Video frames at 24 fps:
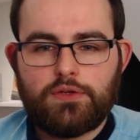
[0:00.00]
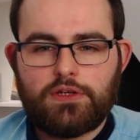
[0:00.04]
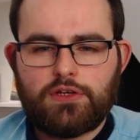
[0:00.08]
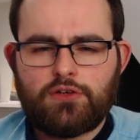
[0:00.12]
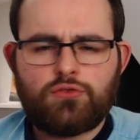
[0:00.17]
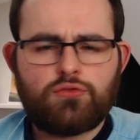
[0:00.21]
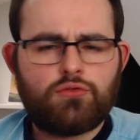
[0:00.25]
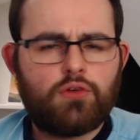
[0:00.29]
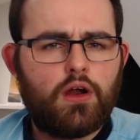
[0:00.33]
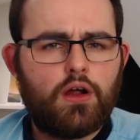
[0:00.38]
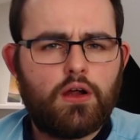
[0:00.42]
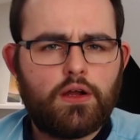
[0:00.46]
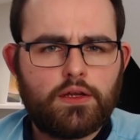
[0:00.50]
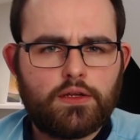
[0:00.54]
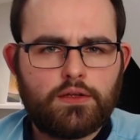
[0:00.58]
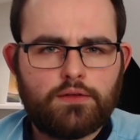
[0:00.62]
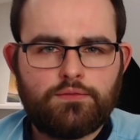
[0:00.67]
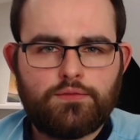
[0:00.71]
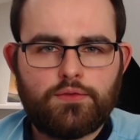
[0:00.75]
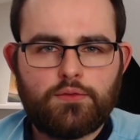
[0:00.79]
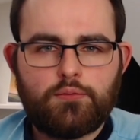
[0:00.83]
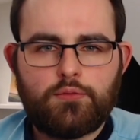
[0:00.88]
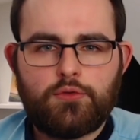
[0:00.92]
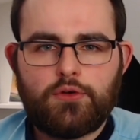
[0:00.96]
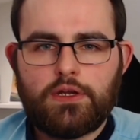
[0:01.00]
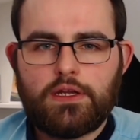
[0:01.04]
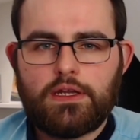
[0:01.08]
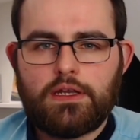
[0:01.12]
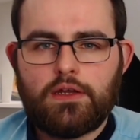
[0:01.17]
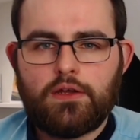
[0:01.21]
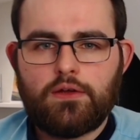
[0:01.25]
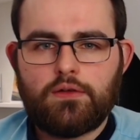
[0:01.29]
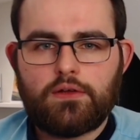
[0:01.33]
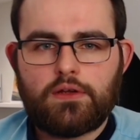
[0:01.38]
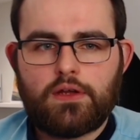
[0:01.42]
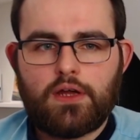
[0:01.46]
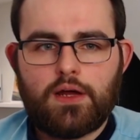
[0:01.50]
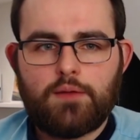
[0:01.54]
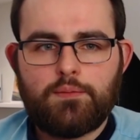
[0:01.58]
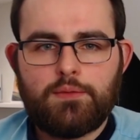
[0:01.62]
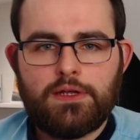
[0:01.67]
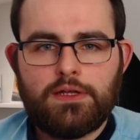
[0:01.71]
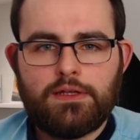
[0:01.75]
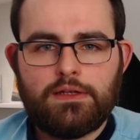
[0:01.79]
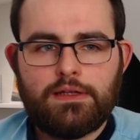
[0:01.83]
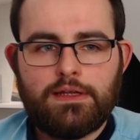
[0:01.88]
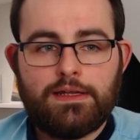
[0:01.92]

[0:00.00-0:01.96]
crying for Mourinho to come in.